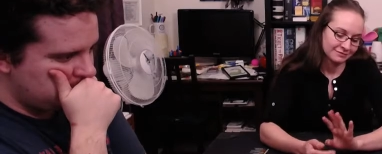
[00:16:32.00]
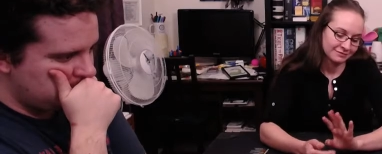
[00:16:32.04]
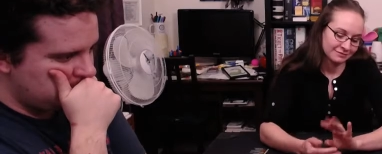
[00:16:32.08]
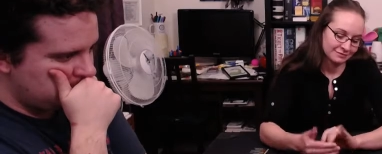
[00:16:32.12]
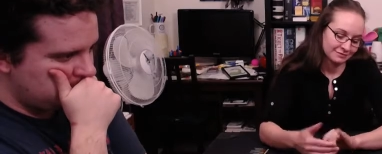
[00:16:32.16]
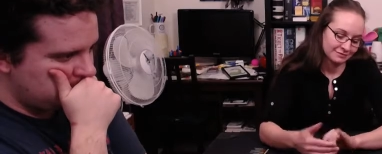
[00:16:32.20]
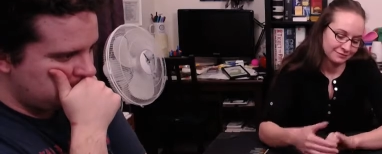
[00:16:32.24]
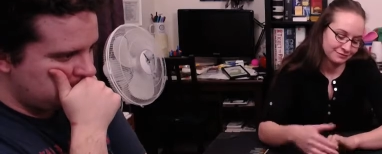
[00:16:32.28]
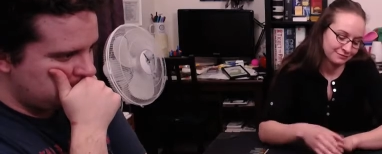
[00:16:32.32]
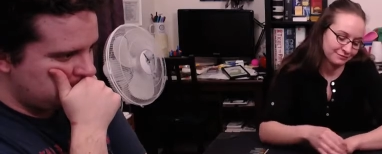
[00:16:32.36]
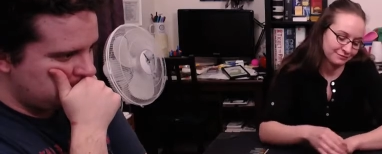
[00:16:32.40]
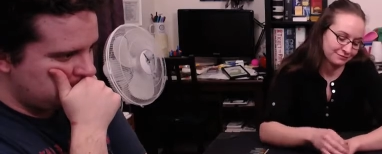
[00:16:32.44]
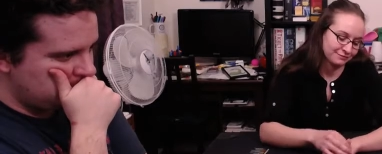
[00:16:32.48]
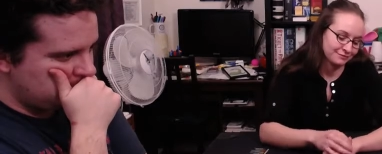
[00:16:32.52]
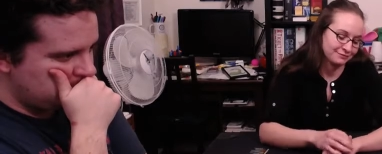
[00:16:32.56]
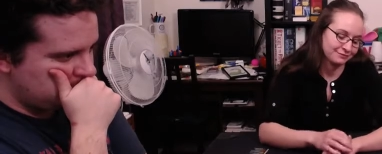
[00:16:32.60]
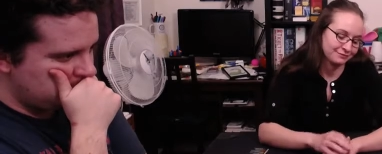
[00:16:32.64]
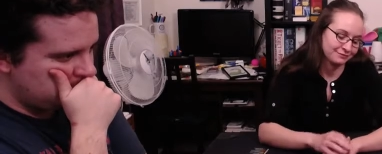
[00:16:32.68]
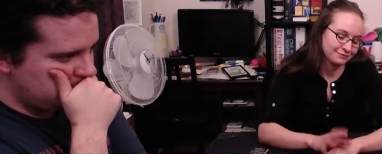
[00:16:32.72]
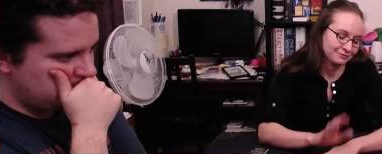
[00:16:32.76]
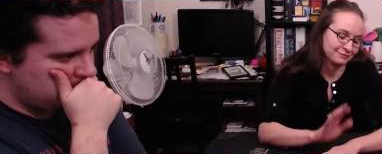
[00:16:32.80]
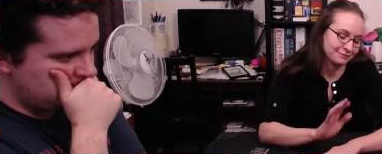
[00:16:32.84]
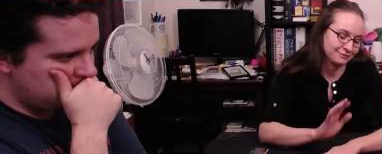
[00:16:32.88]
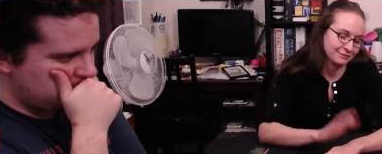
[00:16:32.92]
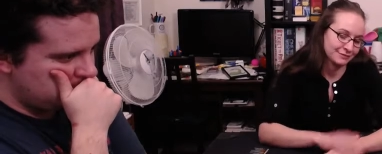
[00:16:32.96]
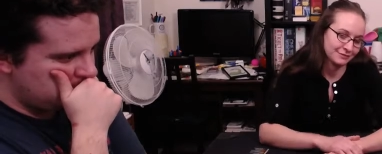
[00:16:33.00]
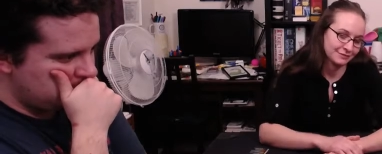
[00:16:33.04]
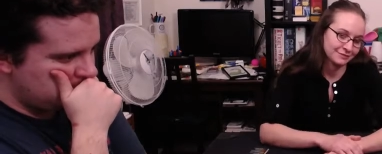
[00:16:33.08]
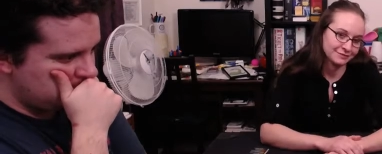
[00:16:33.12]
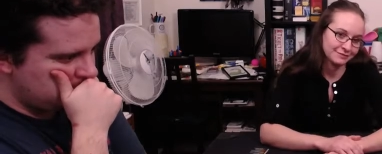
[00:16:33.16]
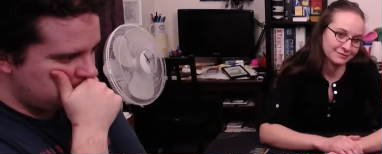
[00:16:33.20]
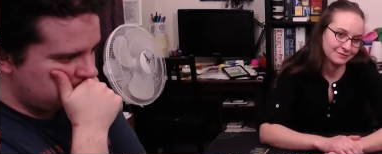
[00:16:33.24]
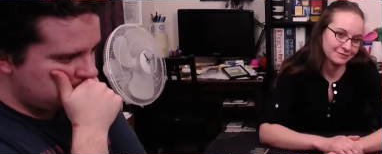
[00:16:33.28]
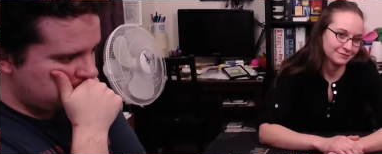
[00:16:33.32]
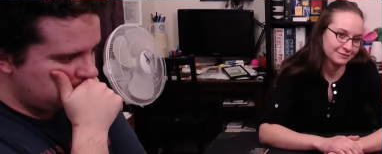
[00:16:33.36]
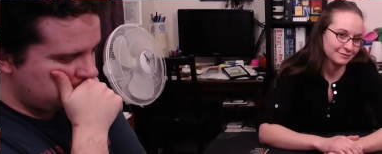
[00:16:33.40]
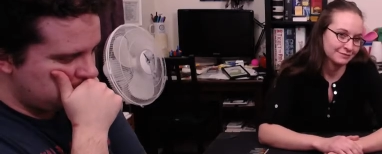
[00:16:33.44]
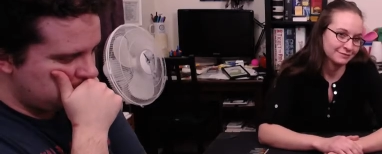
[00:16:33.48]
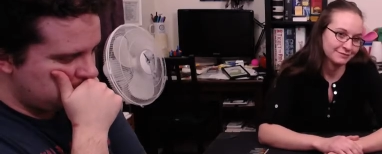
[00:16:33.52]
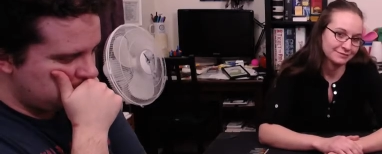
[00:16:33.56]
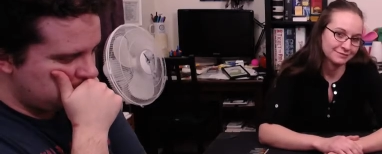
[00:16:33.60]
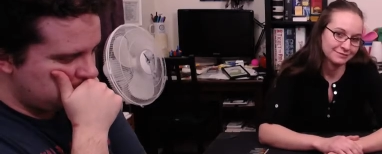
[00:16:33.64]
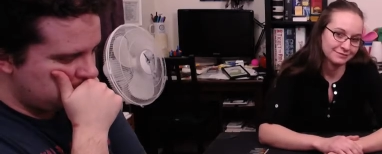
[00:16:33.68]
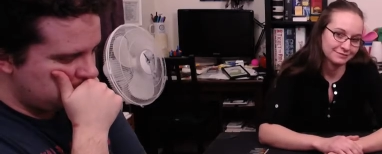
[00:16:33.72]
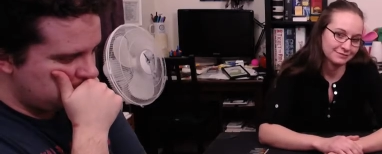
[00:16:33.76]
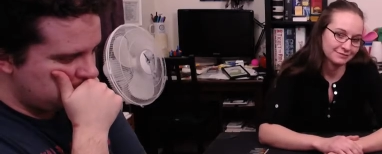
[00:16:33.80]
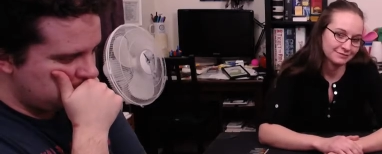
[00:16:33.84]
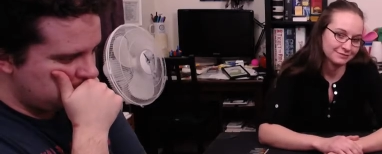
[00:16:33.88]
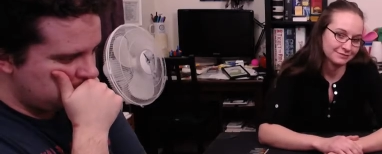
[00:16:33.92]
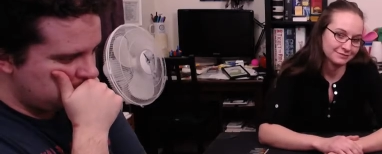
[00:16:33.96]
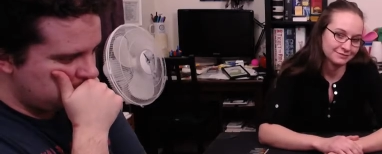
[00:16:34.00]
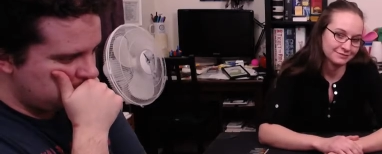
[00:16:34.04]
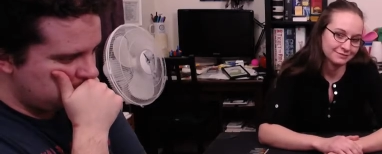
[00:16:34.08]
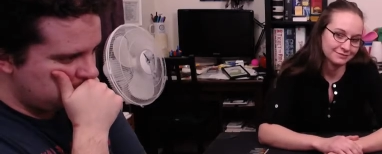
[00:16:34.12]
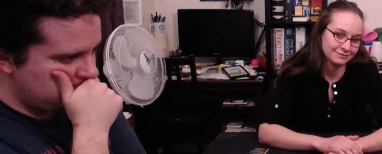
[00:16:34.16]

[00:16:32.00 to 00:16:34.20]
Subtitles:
[no speech]